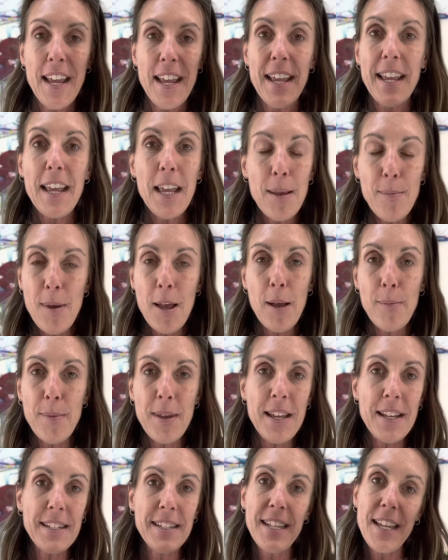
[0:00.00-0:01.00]
email
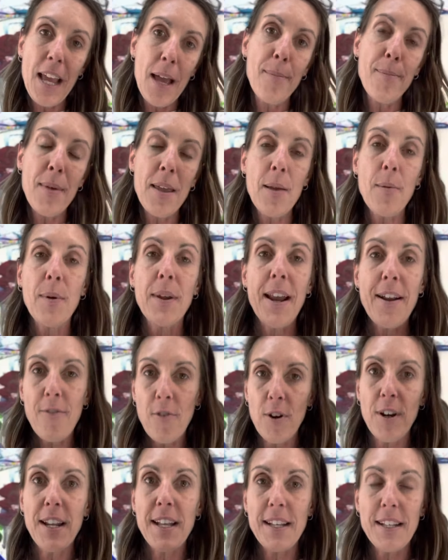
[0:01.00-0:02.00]
me, DM me, whatever
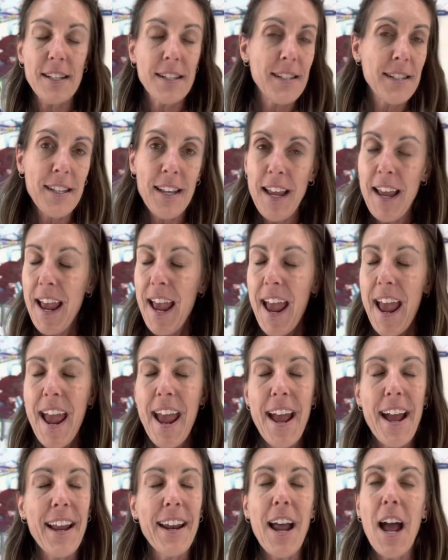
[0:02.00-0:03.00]
it is,
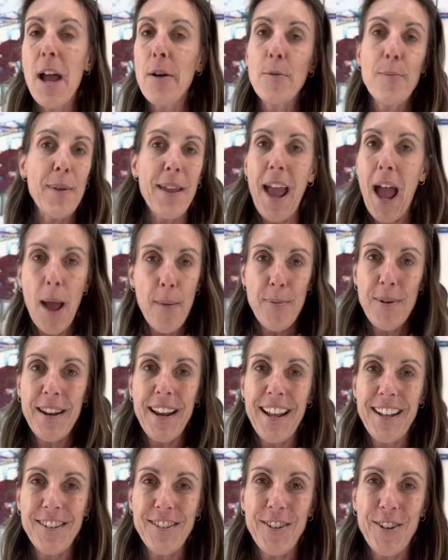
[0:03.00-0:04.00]
and I would be happy to
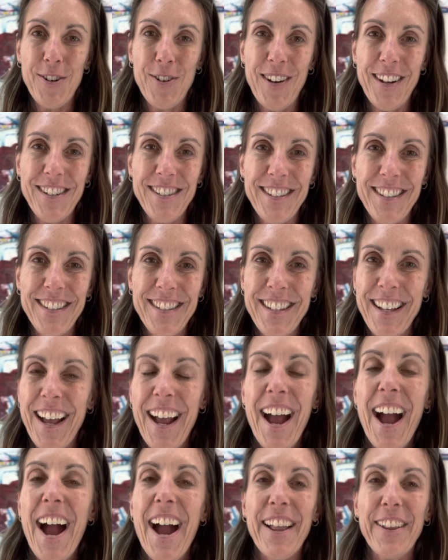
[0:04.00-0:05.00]
answer your questions.
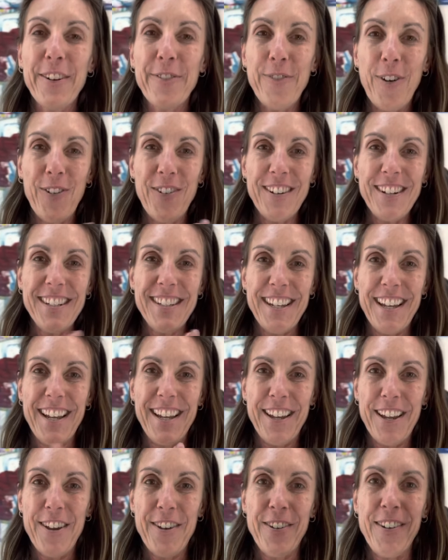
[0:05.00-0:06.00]
I look forward to seeing
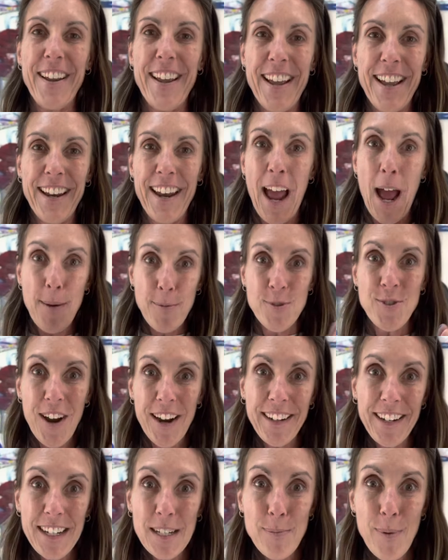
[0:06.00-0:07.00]
you in
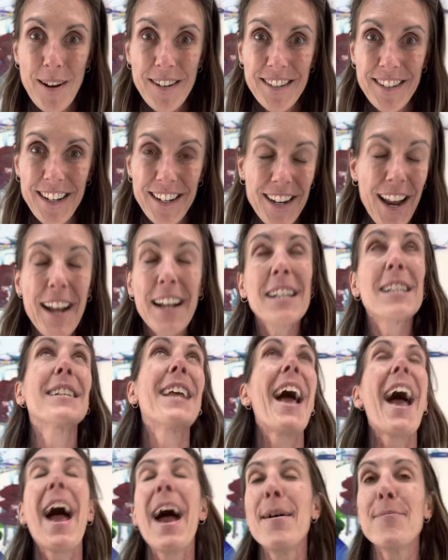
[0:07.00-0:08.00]
Abstract
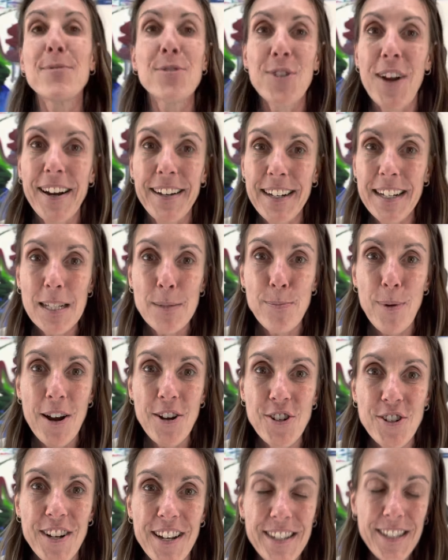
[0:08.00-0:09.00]

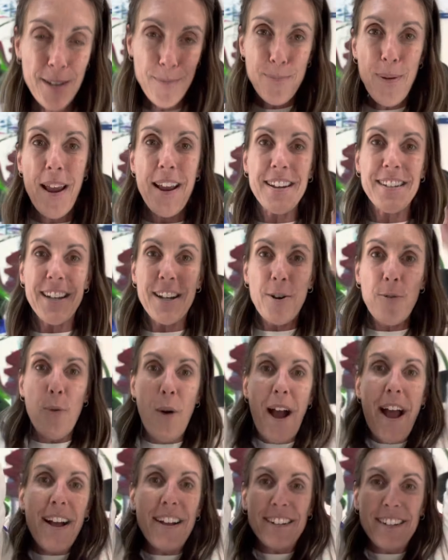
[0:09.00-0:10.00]
Expressionism, painting
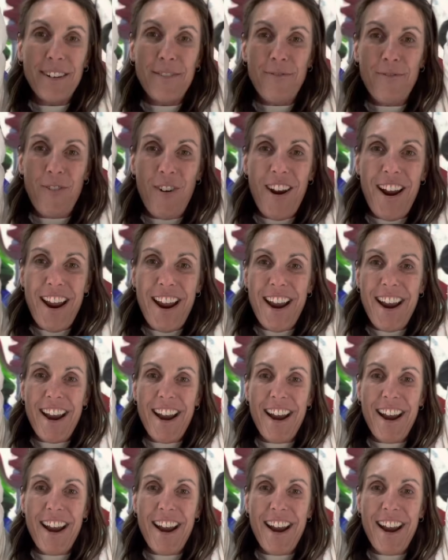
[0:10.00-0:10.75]
wild and free.